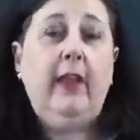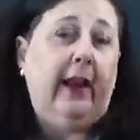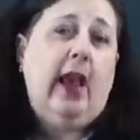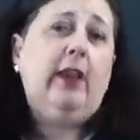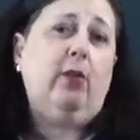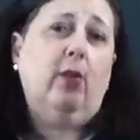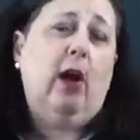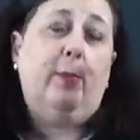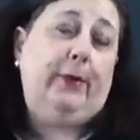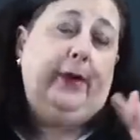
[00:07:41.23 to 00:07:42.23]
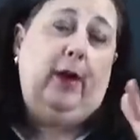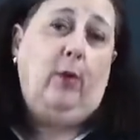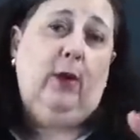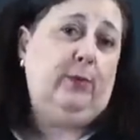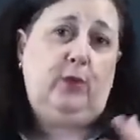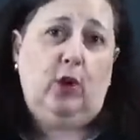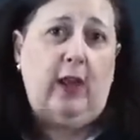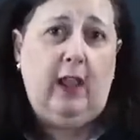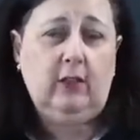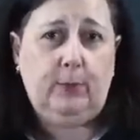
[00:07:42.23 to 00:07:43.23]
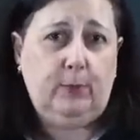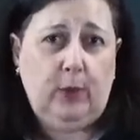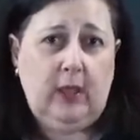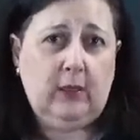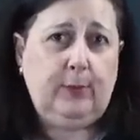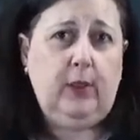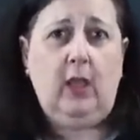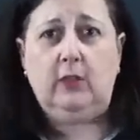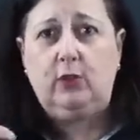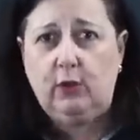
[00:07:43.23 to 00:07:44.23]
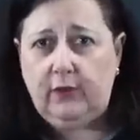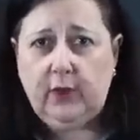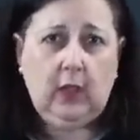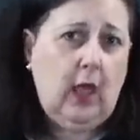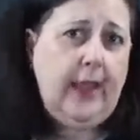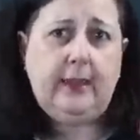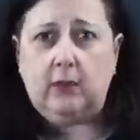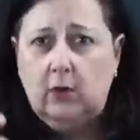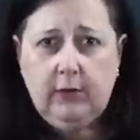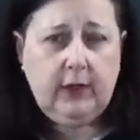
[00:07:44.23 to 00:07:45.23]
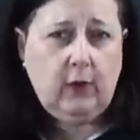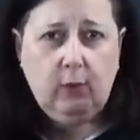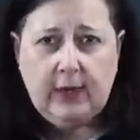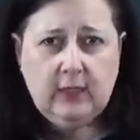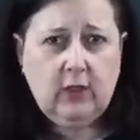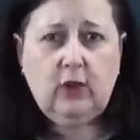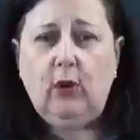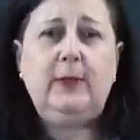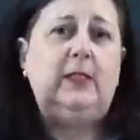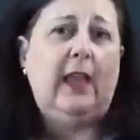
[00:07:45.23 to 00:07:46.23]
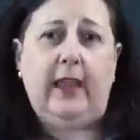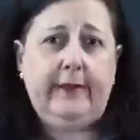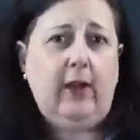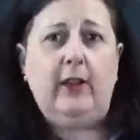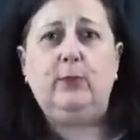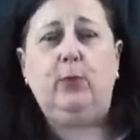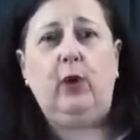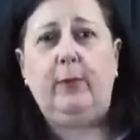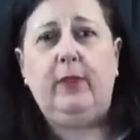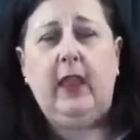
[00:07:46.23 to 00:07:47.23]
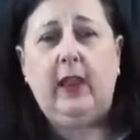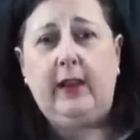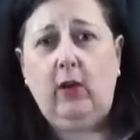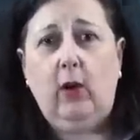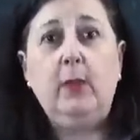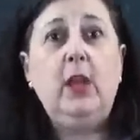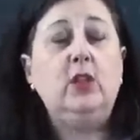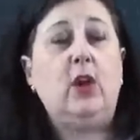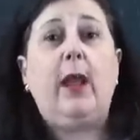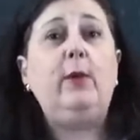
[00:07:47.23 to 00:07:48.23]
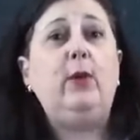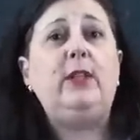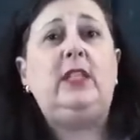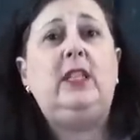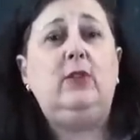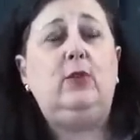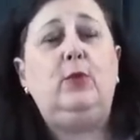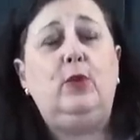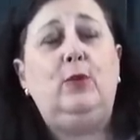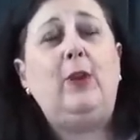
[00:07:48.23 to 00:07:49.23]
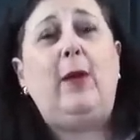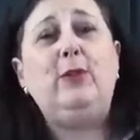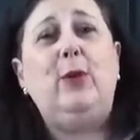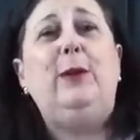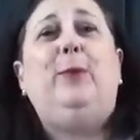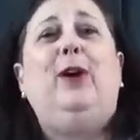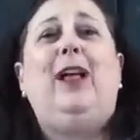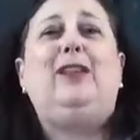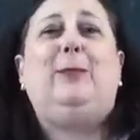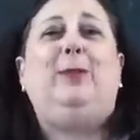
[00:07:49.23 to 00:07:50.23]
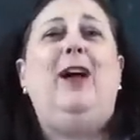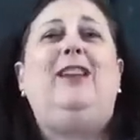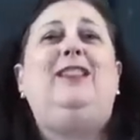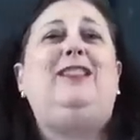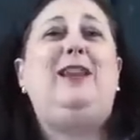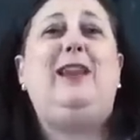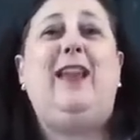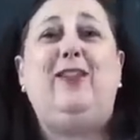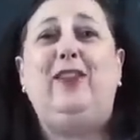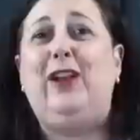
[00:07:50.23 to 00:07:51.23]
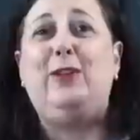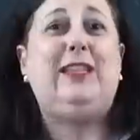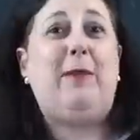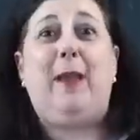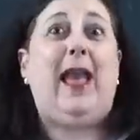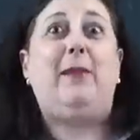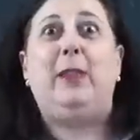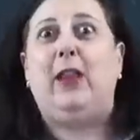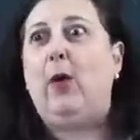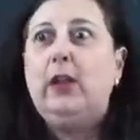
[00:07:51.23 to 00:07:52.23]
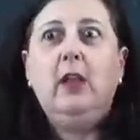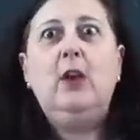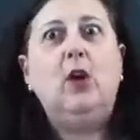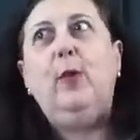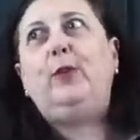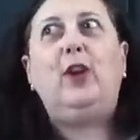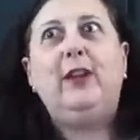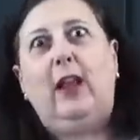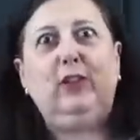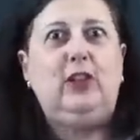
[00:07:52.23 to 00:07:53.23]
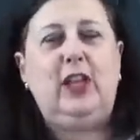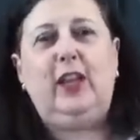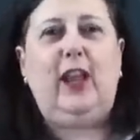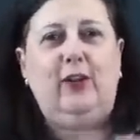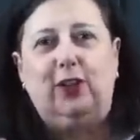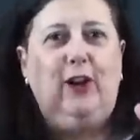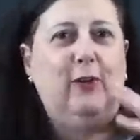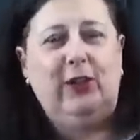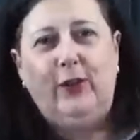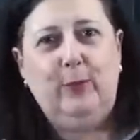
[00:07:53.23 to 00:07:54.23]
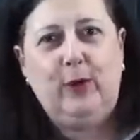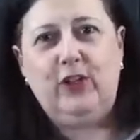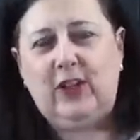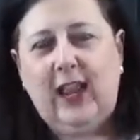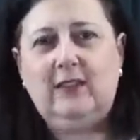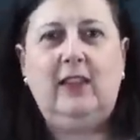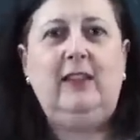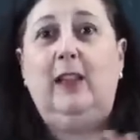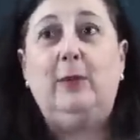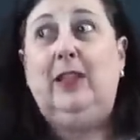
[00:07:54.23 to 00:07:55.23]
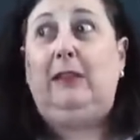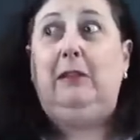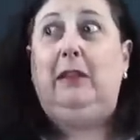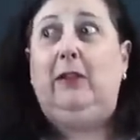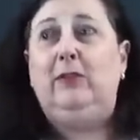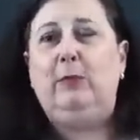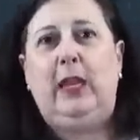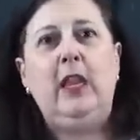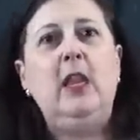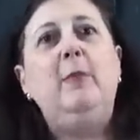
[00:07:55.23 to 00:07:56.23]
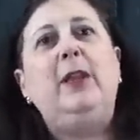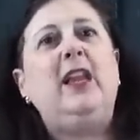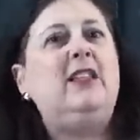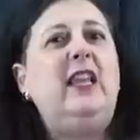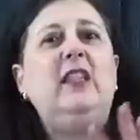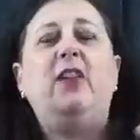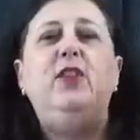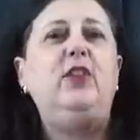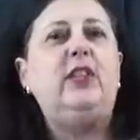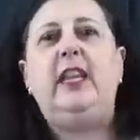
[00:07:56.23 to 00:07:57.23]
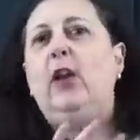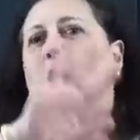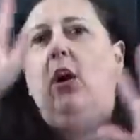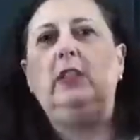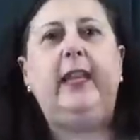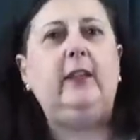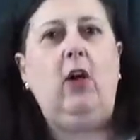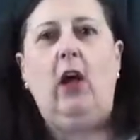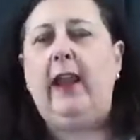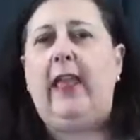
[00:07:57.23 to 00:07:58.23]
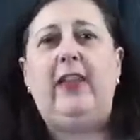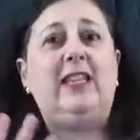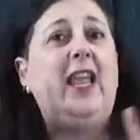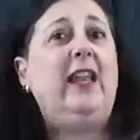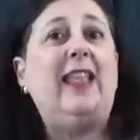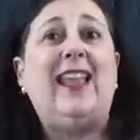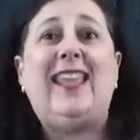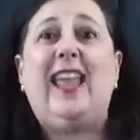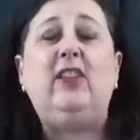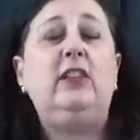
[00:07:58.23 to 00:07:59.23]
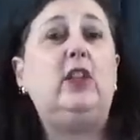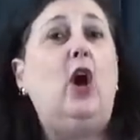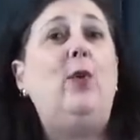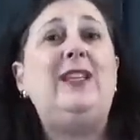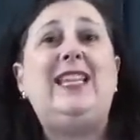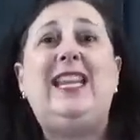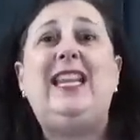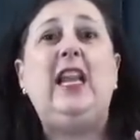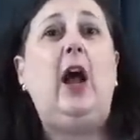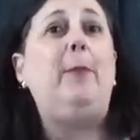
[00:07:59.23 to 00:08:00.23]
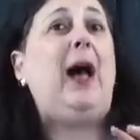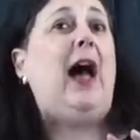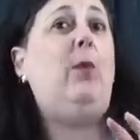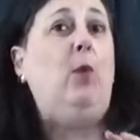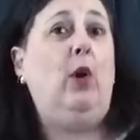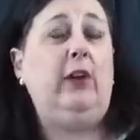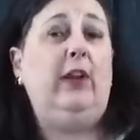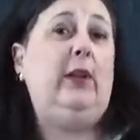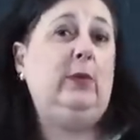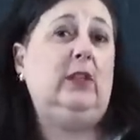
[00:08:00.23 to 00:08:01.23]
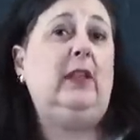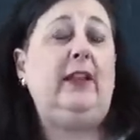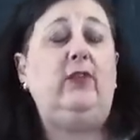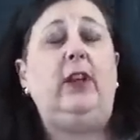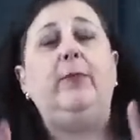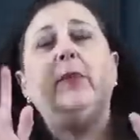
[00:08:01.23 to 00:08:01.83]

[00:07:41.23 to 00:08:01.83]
And I grew up, you know, with pull out the plug, turn off the light, don't, you know, raise the thermostat. You know, I was brought up in that kind of home. So I would always pull out the plug of the tea kettle and they'd always get mad at me going, who turned out the tea kettle, you know, in their British accent. And I'd be like, oh yeah, it was me. Because they love their tea all day long and that kettle is always heating up hot water and it was electric.